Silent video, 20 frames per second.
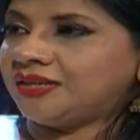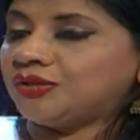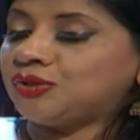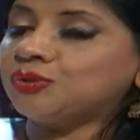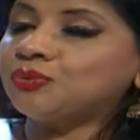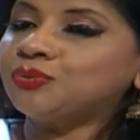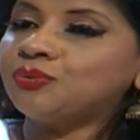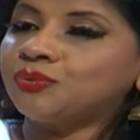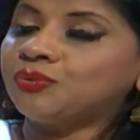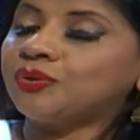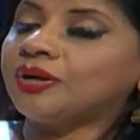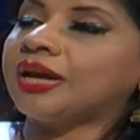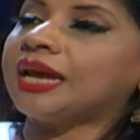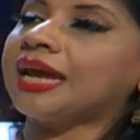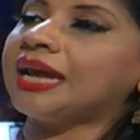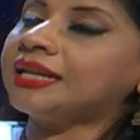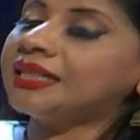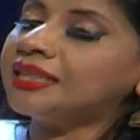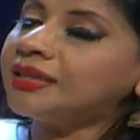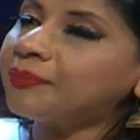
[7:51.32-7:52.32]
to
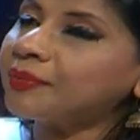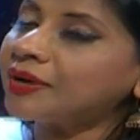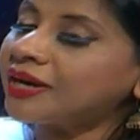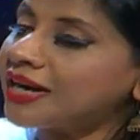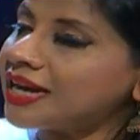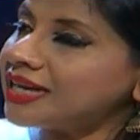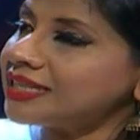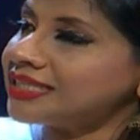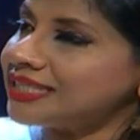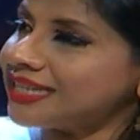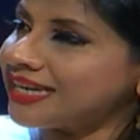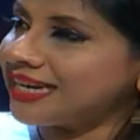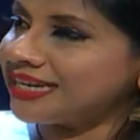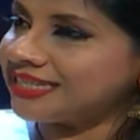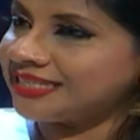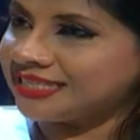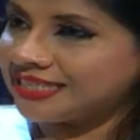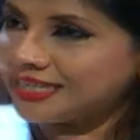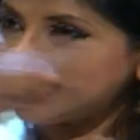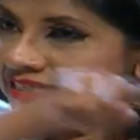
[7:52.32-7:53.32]
get the products
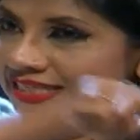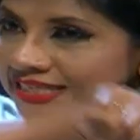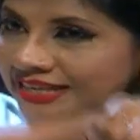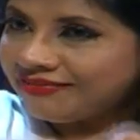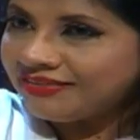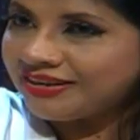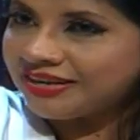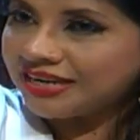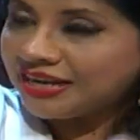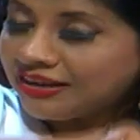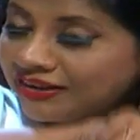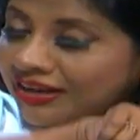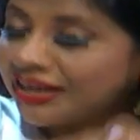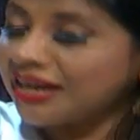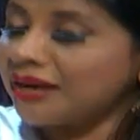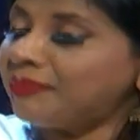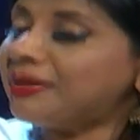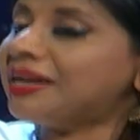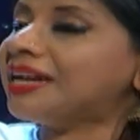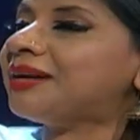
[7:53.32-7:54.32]
arrested,
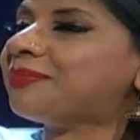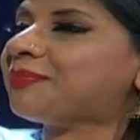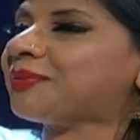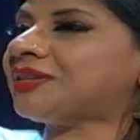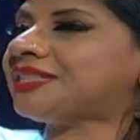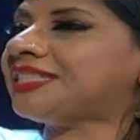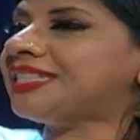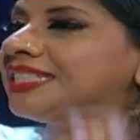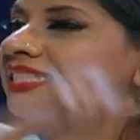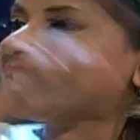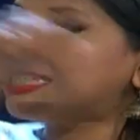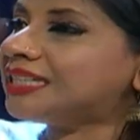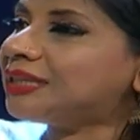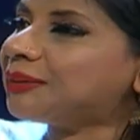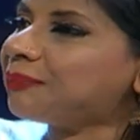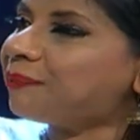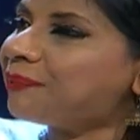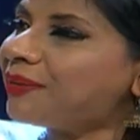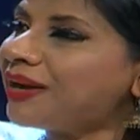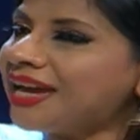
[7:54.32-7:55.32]
criminal procedure
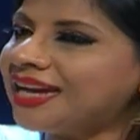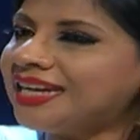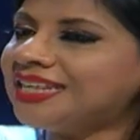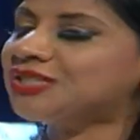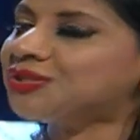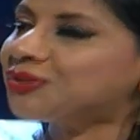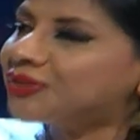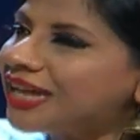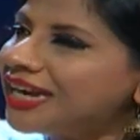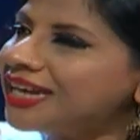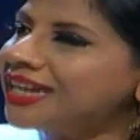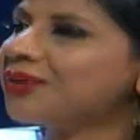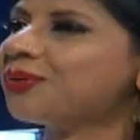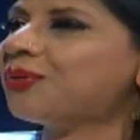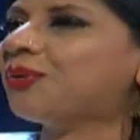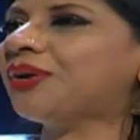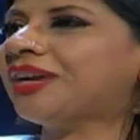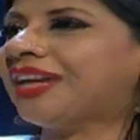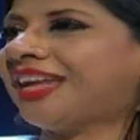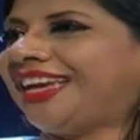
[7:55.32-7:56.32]
applies to that
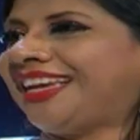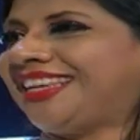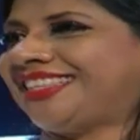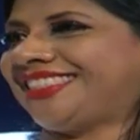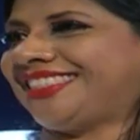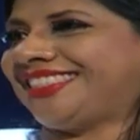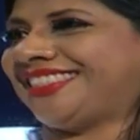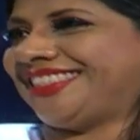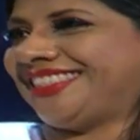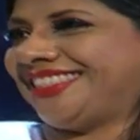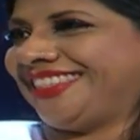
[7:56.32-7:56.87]
court case.